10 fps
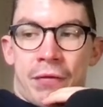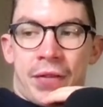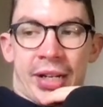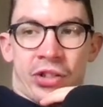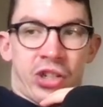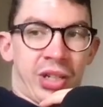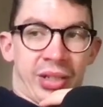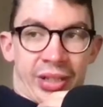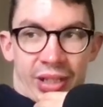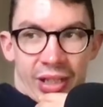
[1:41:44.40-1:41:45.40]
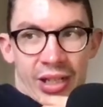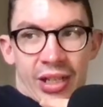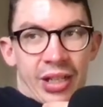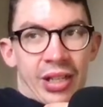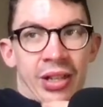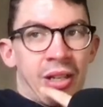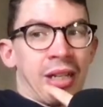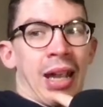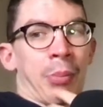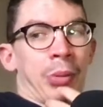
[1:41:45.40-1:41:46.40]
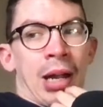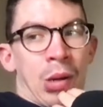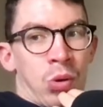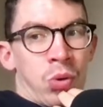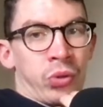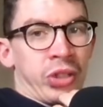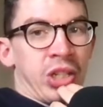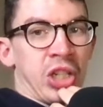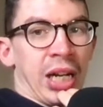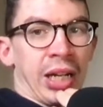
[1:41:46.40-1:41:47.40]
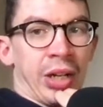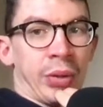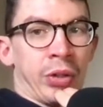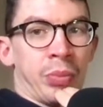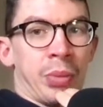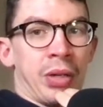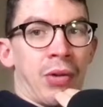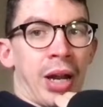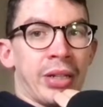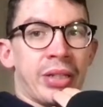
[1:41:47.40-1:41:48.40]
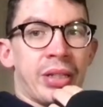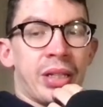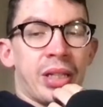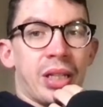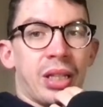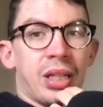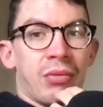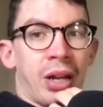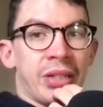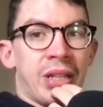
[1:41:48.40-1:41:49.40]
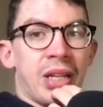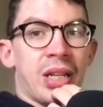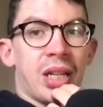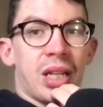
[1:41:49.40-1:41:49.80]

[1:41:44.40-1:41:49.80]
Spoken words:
fixtures that Gabriel or Zinchenko could be rested.